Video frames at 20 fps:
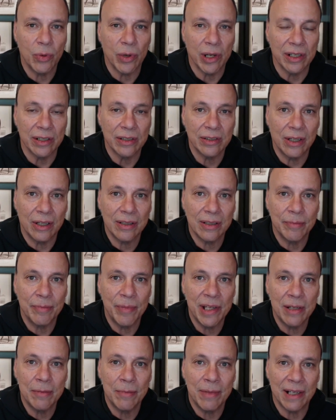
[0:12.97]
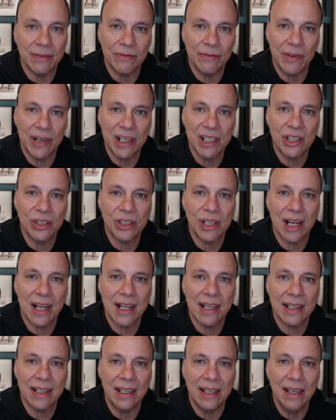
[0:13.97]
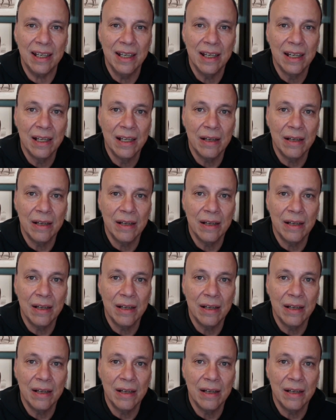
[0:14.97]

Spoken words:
We're going to talk a bit about French jockey